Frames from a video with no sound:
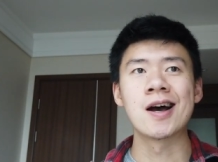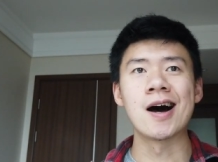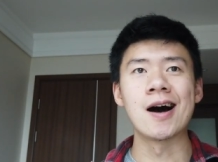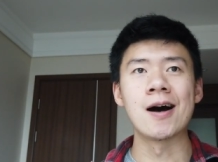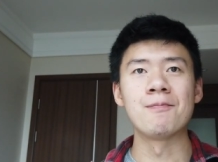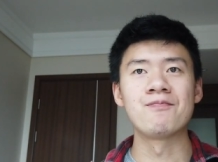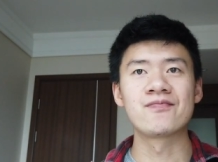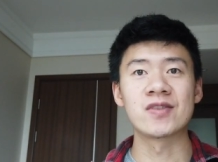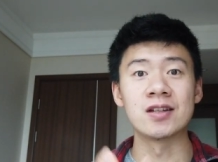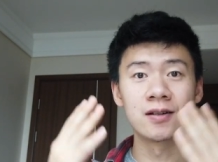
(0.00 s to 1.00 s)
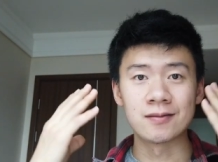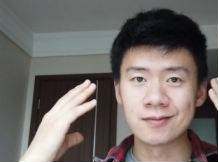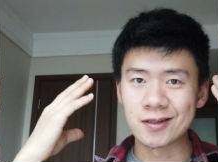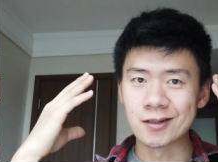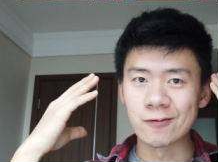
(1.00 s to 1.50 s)
uh, the
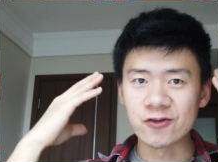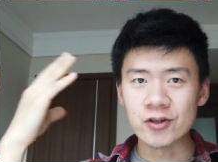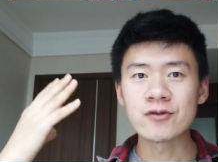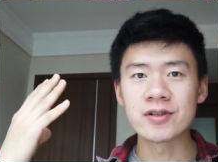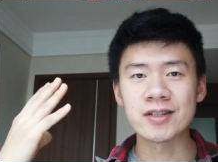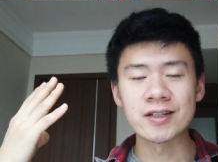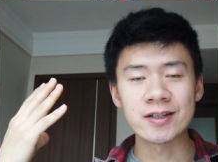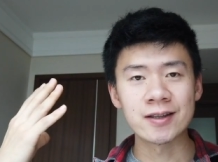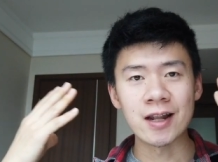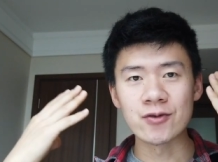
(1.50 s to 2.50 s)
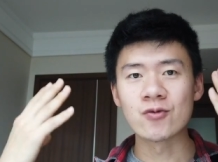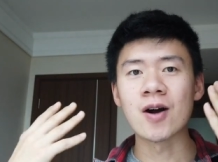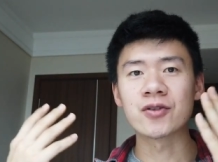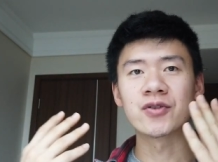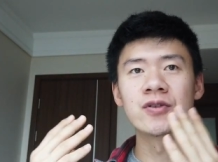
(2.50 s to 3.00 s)
the frequencies that you
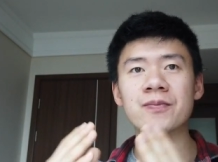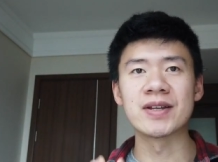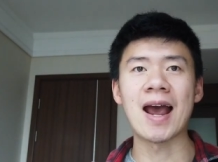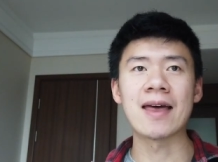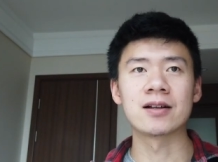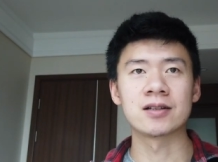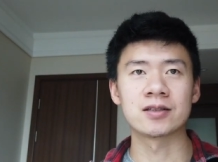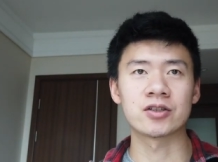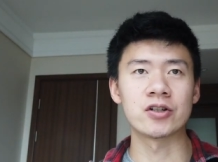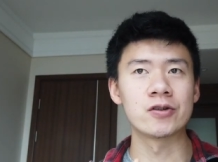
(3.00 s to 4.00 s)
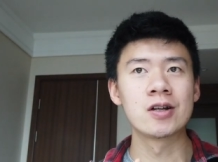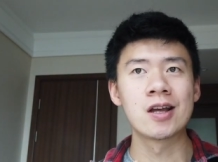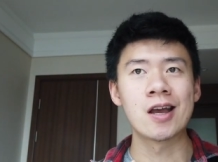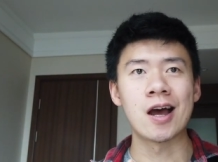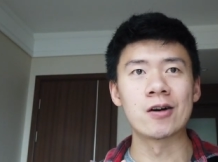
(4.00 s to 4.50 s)
want to be at. So,
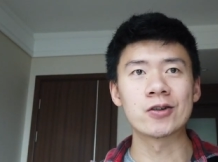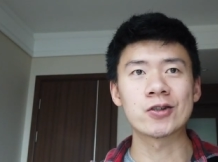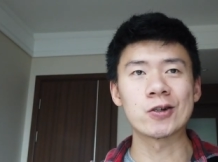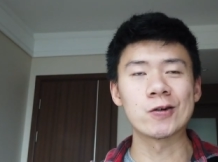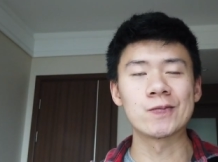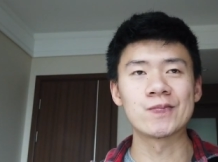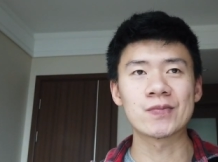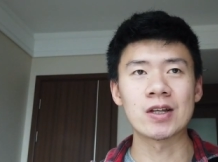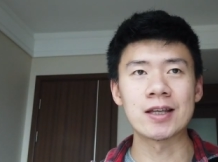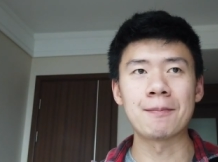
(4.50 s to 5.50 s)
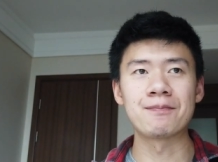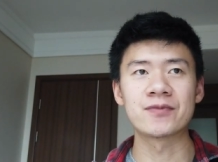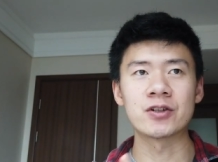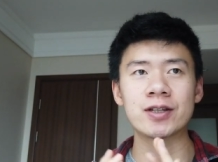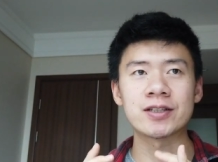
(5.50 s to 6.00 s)
and also, yeah,
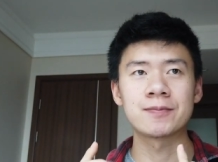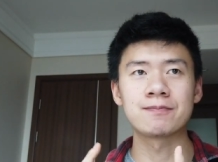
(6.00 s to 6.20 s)
so that's